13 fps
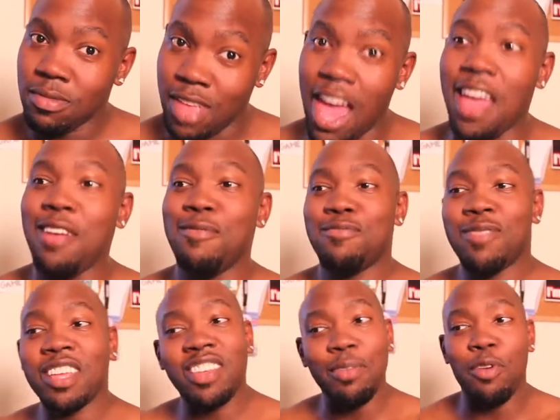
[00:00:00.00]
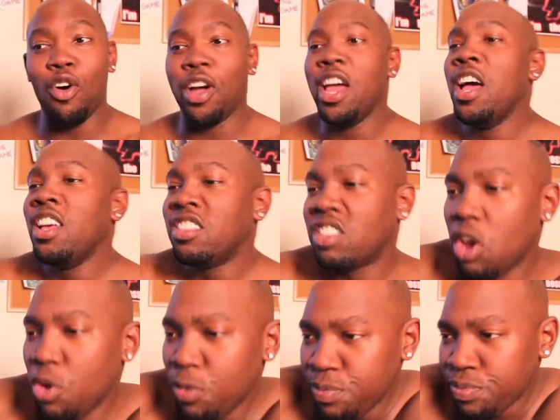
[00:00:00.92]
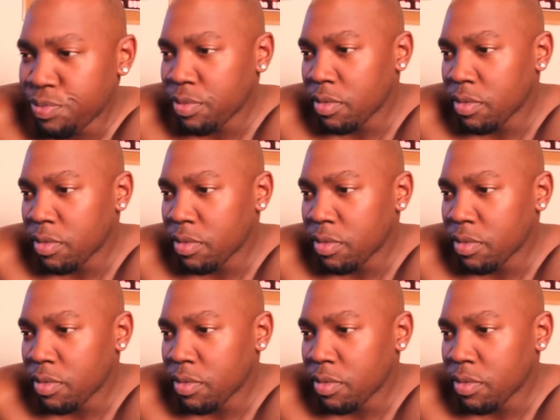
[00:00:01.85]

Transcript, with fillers: Okay, let's keep going. So,